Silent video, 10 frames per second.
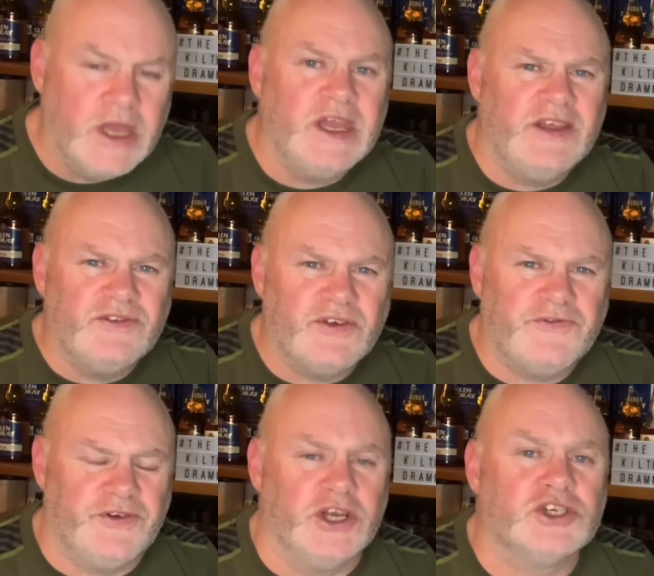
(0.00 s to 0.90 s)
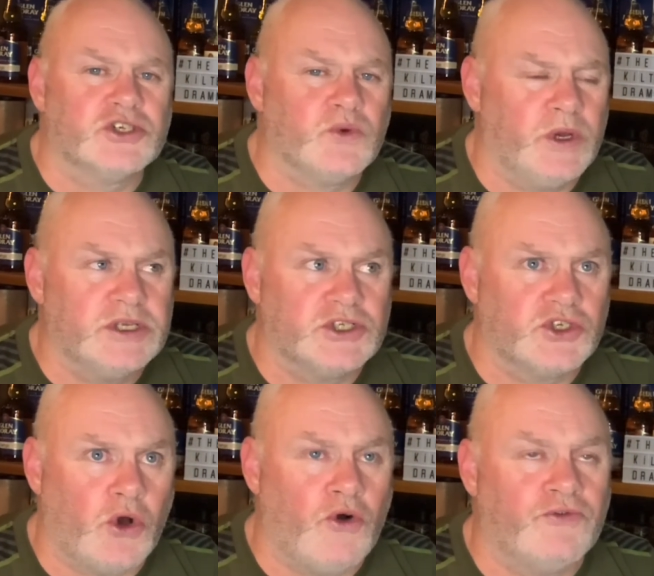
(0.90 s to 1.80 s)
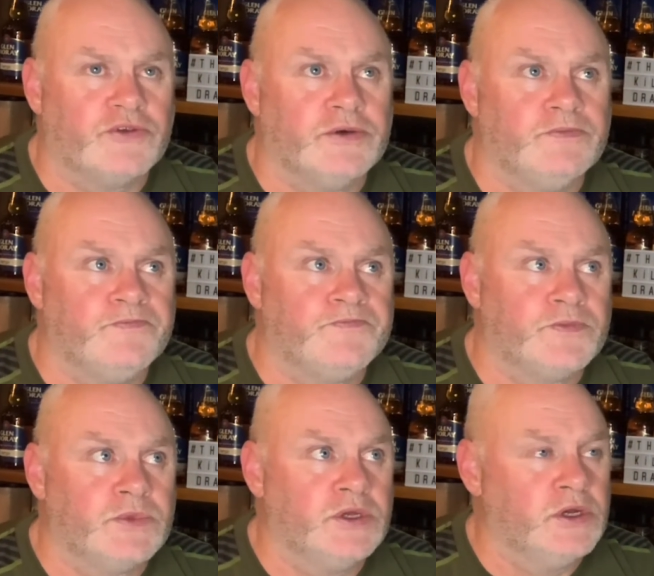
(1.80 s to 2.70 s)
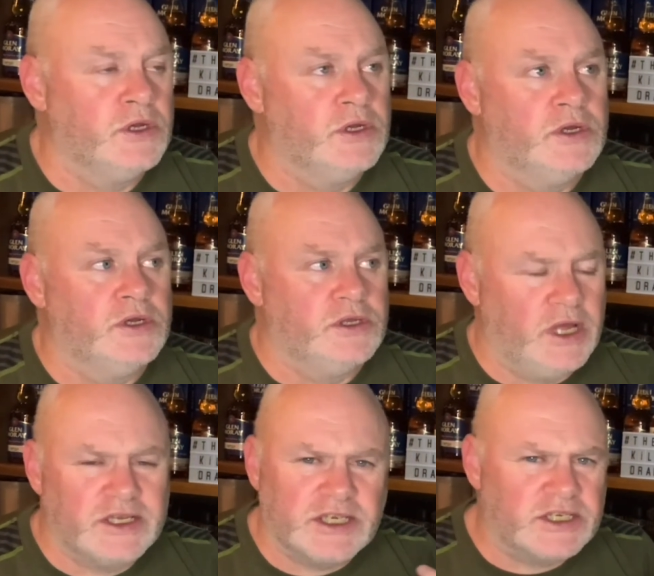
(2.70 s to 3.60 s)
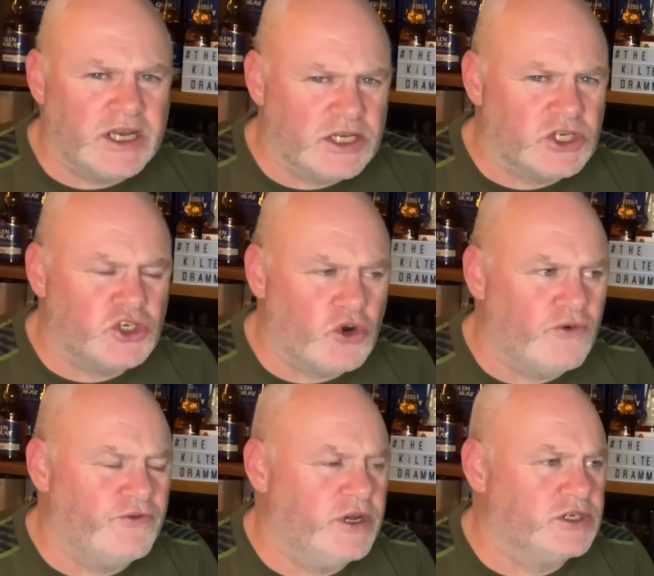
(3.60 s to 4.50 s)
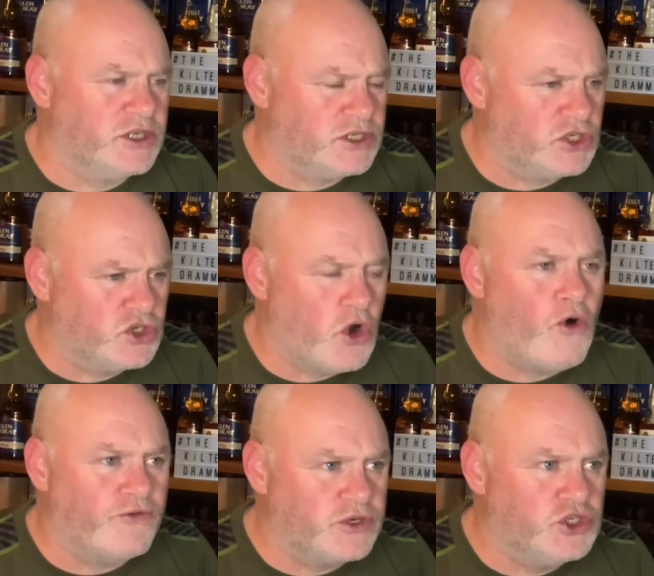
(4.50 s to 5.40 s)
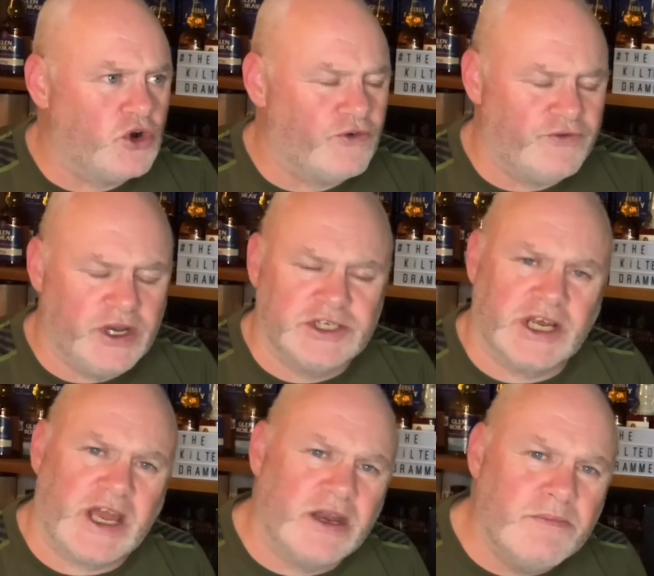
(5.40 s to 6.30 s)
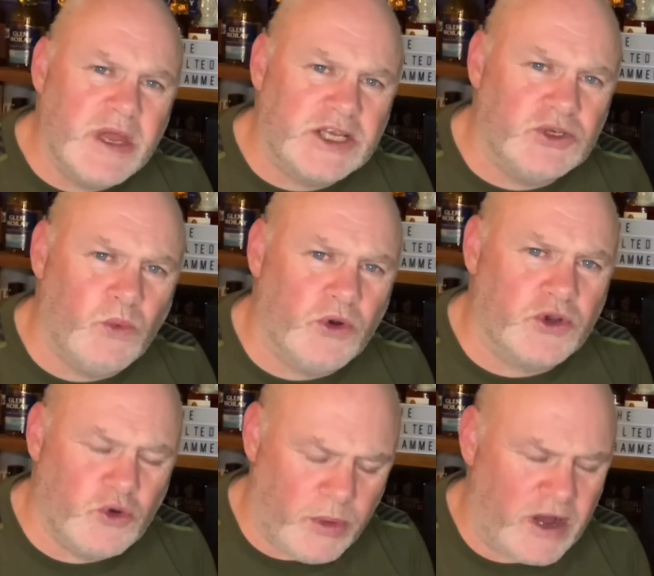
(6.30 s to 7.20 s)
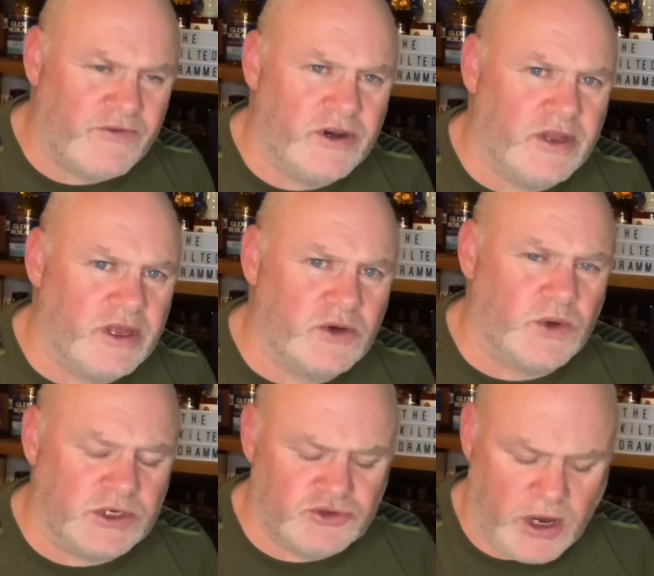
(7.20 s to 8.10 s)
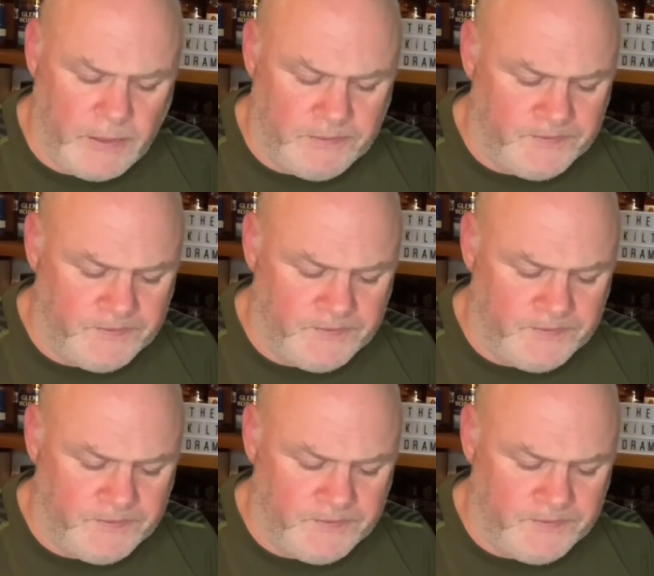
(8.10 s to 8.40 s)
Even the finish is quite soft. As I said, it's a short finish, it's a soft, short finish. It kind of makes you want to go back for another quick dram.